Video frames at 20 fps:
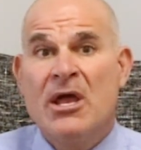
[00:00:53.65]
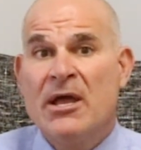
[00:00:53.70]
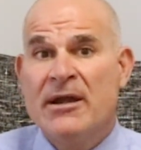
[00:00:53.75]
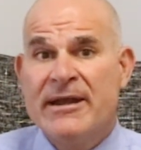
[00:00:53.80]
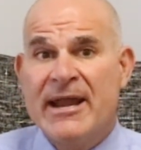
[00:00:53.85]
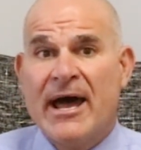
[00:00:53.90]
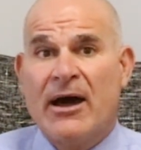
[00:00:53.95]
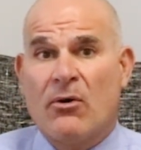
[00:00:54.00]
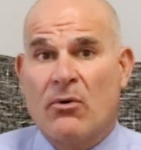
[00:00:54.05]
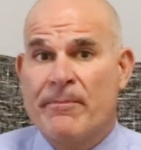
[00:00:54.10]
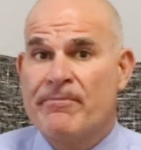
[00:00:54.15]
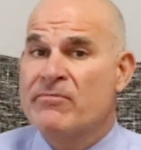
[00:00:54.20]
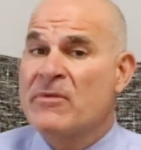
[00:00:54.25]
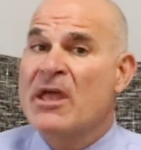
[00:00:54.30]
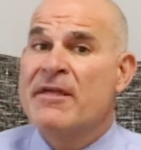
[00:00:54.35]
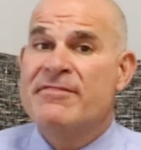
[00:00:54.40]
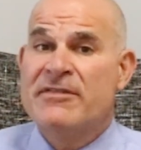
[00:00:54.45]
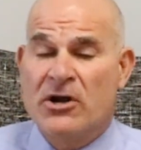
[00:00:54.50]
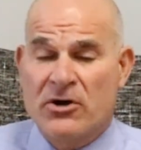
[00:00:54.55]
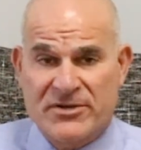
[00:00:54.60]
Now,
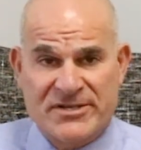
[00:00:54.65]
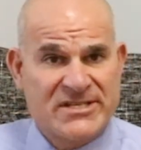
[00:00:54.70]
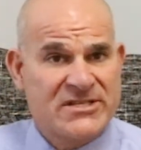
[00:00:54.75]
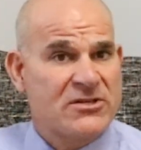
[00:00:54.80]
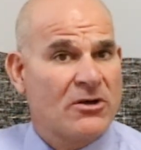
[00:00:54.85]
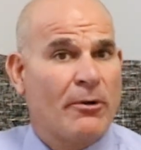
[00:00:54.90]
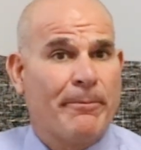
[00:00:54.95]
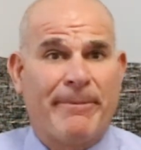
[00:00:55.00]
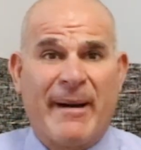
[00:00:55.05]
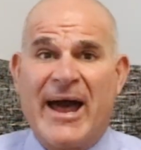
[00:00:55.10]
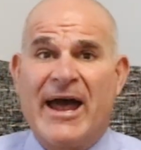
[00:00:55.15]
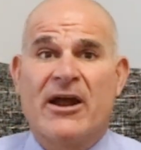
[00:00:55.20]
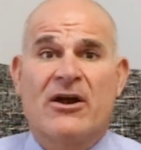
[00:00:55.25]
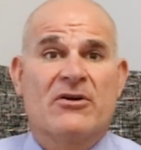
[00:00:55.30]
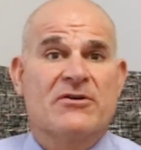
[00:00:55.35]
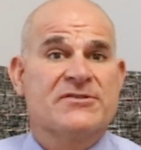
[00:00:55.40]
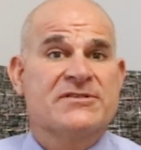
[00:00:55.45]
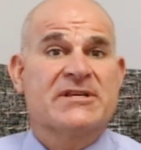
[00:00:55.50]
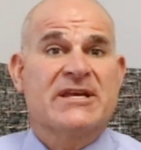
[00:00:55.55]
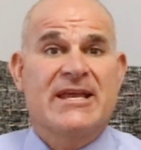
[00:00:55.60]
there are still
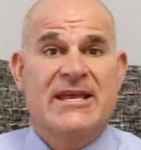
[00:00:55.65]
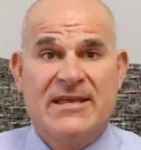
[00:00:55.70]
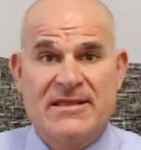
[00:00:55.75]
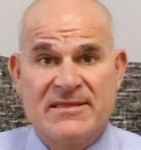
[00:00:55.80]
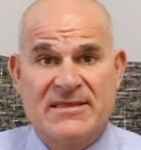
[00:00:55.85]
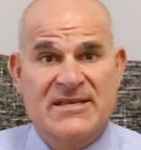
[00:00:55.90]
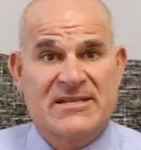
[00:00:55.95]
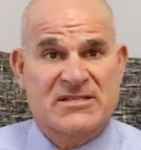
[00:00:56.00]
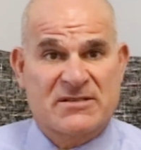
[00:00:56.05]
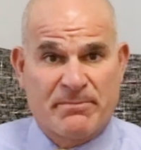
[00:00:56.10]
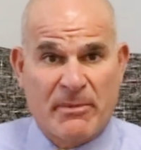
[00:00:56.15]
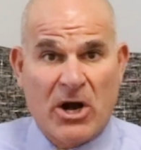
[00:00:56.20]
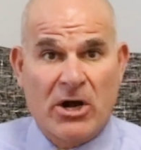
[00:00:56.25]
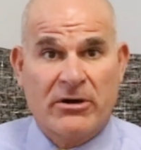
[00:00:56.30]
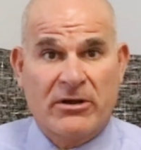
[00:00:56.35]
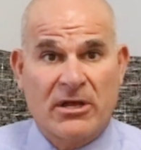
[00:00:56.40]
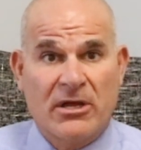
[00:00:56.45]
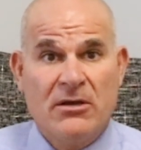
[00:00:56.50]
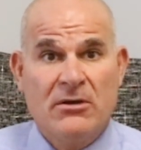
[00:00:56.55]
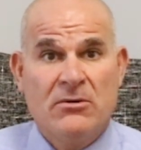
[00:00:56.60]
buyers in this
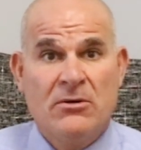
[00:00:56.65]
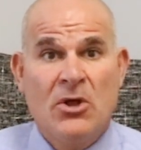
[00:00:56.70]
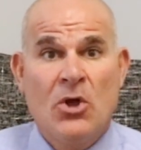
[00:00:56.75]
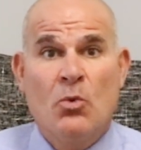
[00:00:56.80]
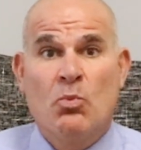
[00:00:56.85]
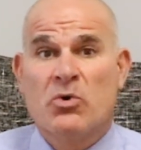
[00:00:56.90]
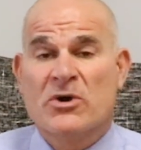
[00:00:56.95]
market.